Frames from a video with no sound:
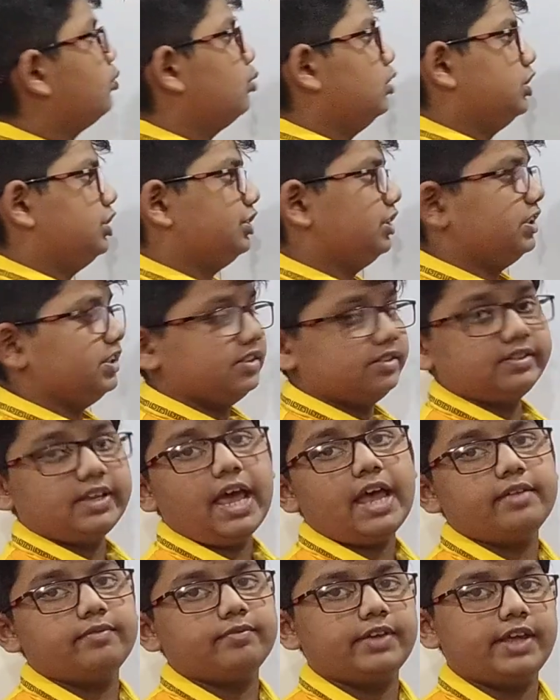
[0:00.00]
question is,
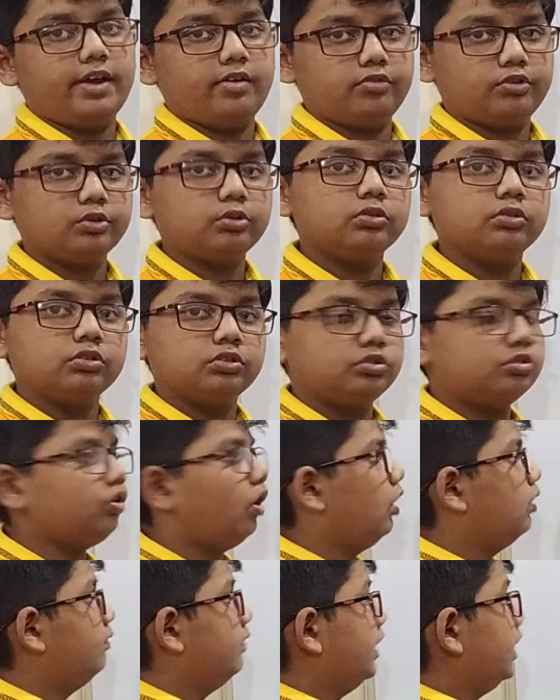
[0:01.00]
and we have to
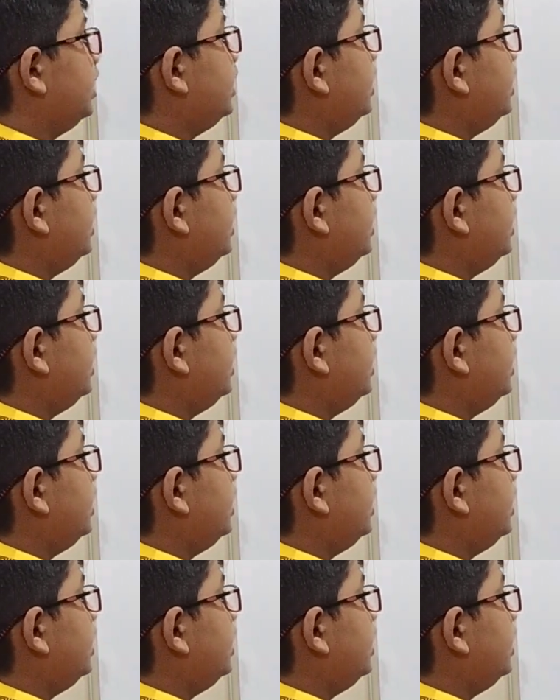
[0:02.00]
solve it.